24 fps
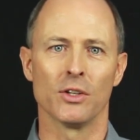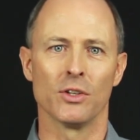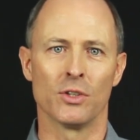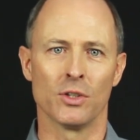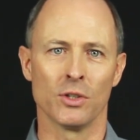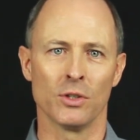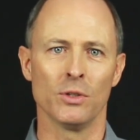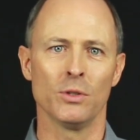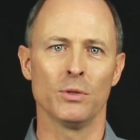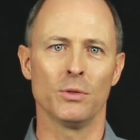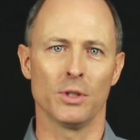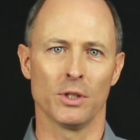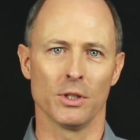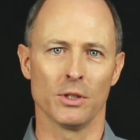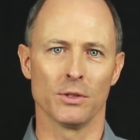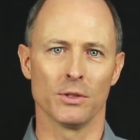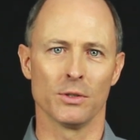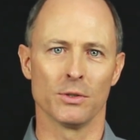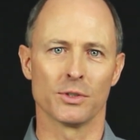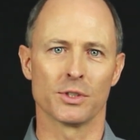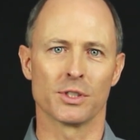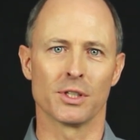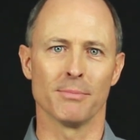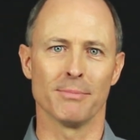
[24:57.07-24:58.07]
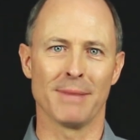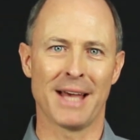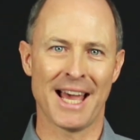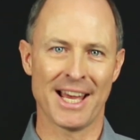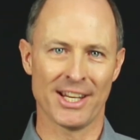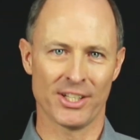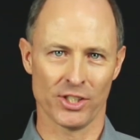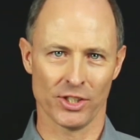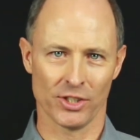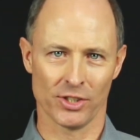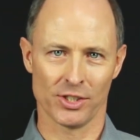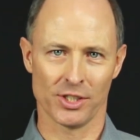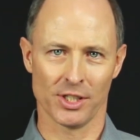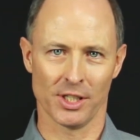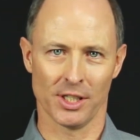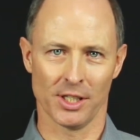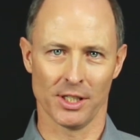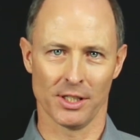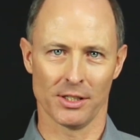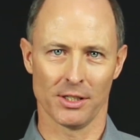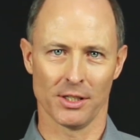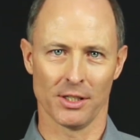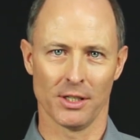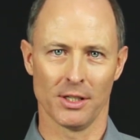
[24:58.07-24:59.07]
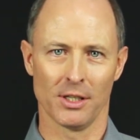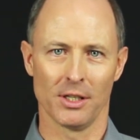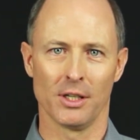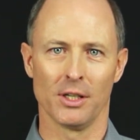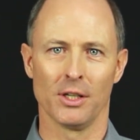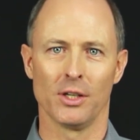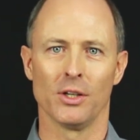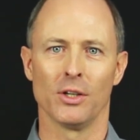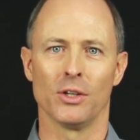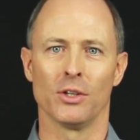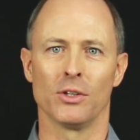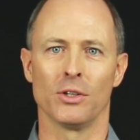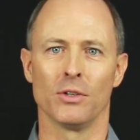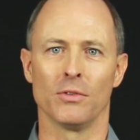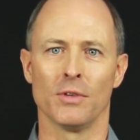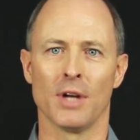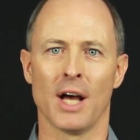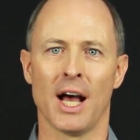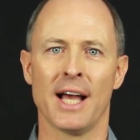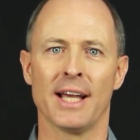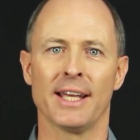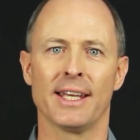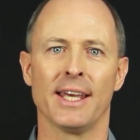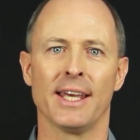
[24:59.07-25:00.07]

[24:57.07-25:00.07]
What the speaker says: Do use the matching sheet. Do not